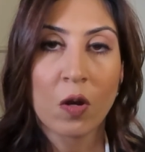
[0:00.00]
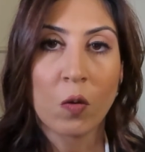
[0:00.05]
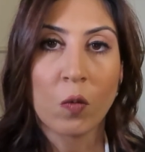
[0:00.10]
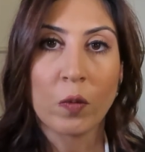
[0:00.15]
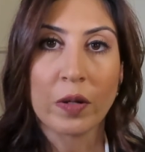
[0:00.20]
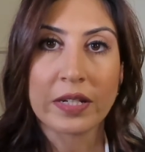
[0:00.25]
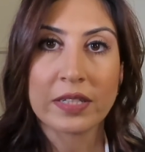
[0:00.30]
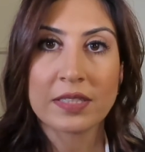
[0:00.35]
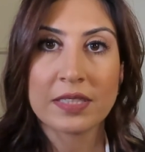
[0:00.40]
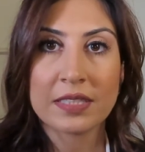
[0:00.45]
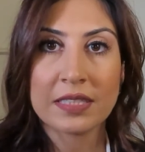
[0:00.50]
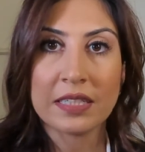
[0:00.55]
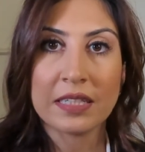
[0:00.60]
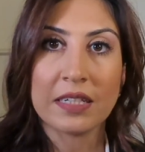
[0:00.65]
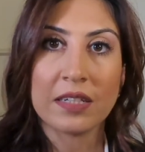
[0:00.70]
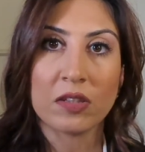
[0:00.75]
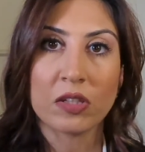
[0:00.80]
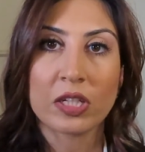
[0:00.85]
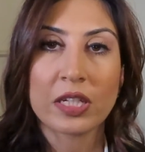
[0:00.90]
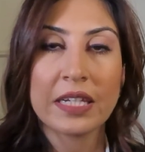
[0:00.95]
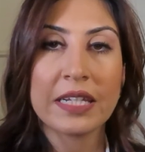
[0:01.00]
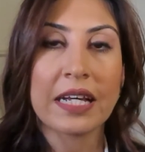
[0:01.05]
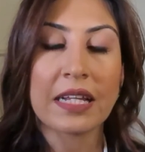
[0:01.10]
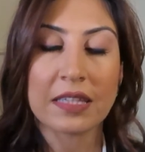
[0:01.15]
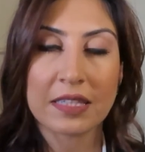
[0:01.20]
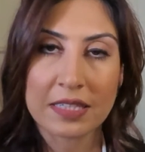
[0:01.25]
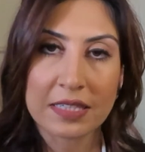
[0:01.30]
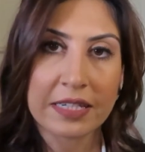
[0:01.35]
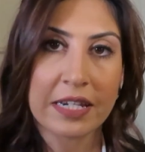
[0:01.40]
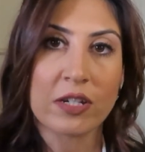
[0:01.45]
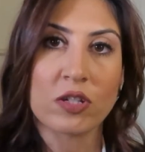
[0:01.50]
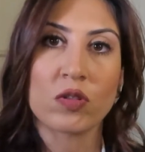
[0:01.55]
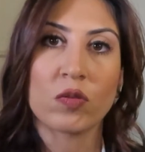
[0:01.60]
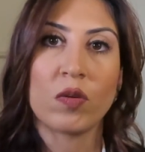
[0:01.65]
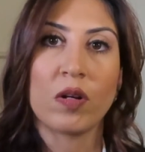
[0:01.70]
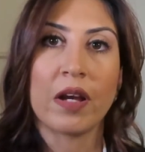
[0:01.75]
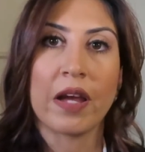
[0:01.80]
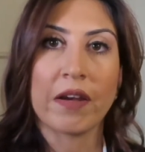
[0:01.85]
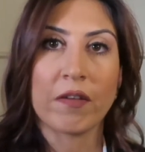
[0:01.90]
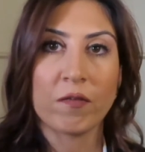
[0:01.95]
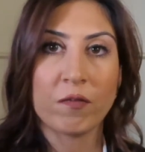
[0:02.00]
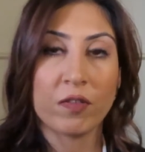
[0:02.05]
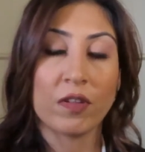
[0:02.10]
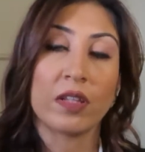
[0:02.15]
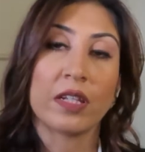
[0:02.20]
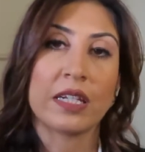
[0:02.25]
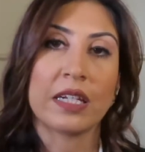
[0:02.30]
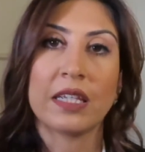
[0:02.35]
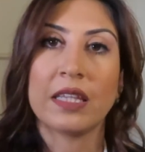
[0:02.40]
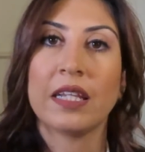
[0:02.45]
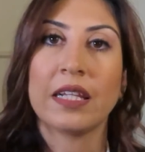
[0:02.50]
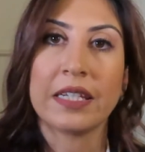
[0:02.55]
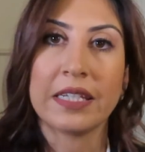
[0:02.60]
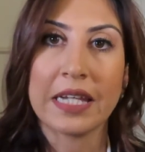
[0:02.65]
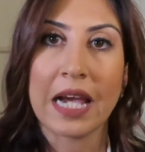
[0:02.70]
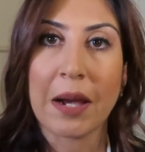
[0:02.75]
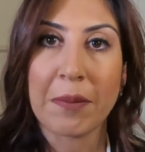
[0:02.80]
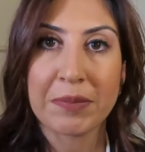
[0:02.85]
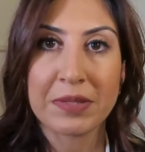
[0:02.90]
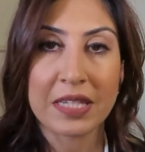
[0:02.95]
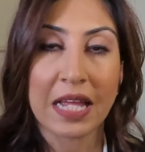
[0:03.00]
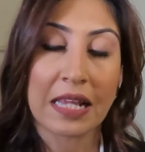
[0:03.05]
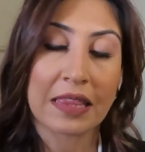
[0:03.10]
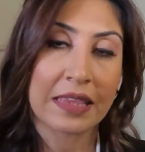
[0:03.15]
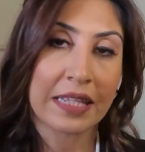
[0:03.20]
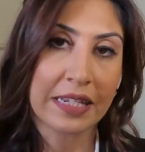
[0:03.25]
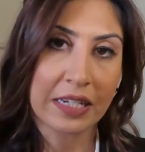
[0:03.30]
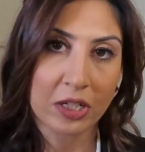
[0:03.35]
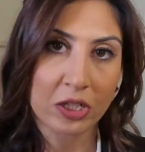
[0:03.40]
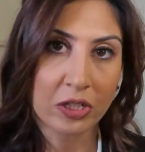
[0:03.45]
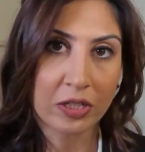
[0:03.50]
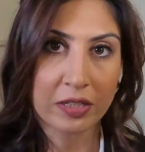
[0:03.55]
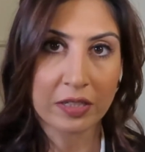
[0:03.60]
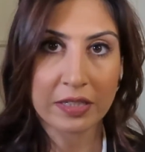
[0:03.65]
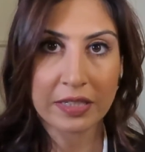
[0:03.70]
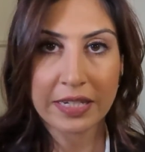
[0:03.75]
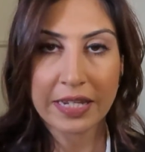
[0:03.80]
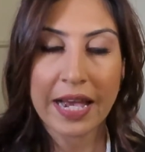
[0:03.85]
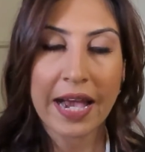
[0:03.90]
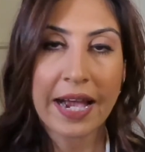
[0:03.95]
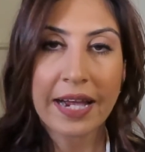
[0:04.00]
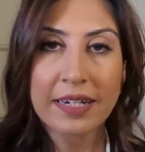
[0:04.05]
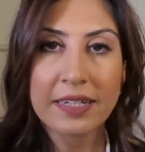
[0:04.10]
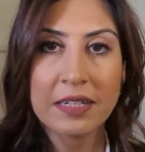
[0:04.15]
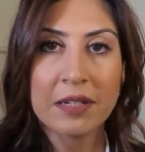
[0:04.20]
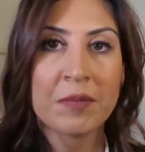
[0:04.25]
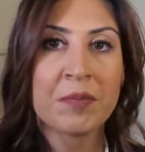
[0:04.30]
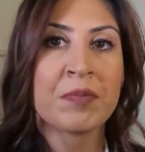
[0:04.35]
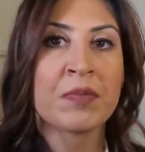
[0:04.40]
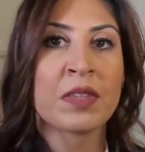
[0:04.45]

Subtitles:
with looking at the schedule and filling in the gaps that they currently had.